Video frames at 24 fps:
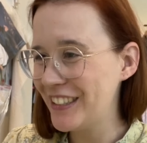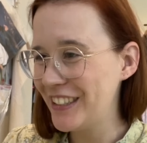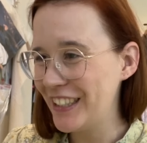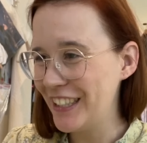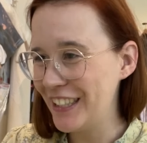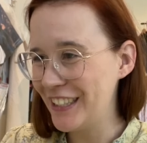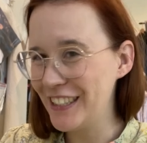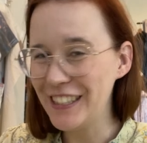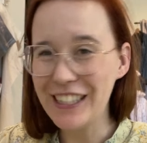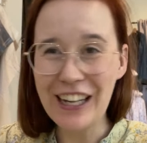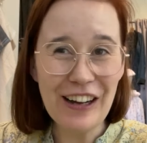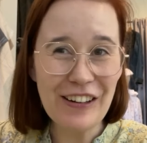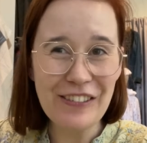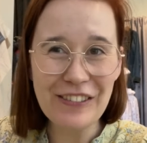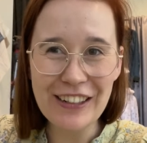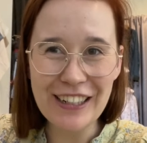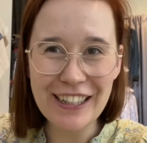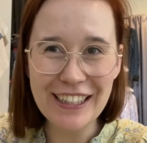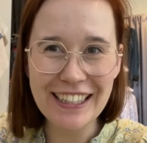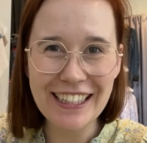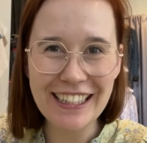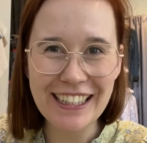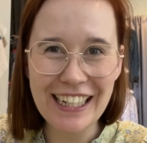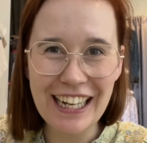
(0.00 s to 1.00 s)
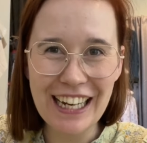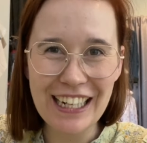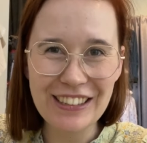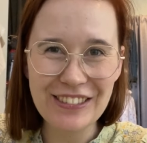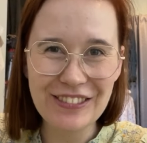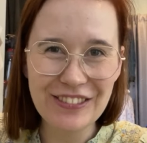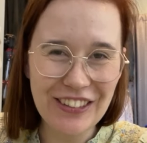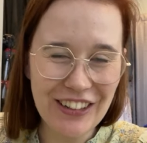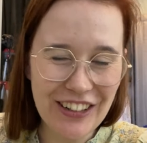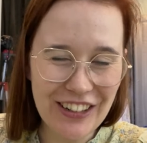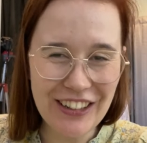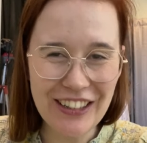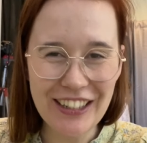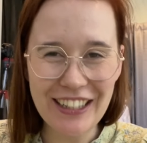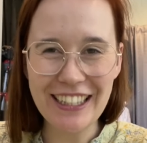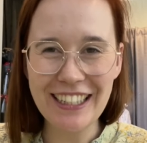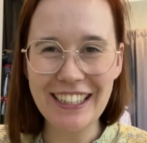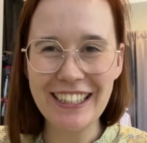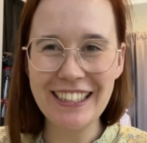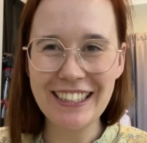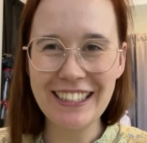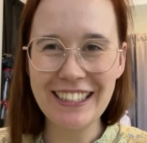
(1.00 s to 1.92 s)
It's not working anymore.